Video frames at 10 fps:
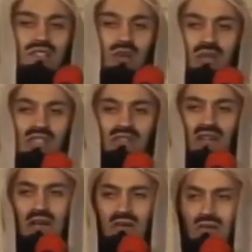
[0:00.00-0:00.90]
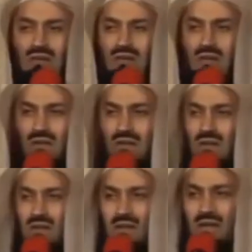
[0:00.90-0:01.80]
So this Fir'aun,
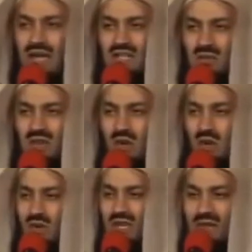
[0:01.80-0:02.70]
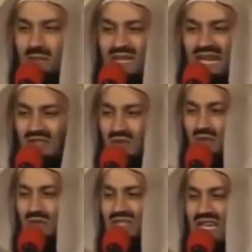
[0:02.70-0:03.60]
as we know, he began to
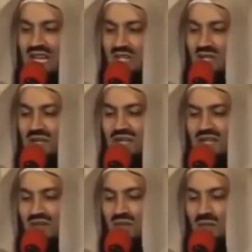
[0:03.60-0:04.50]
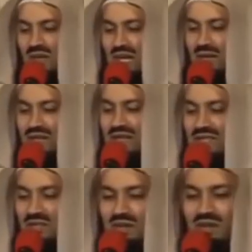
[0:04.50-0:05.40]
do this action, and he used to allow the
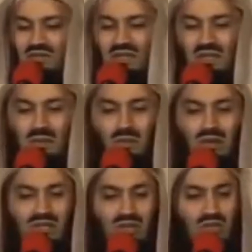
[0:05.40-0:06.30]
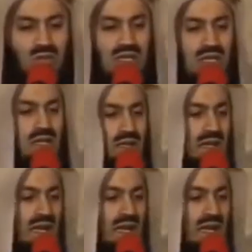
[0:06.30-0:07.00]
girls to live. The little boys used to be killed.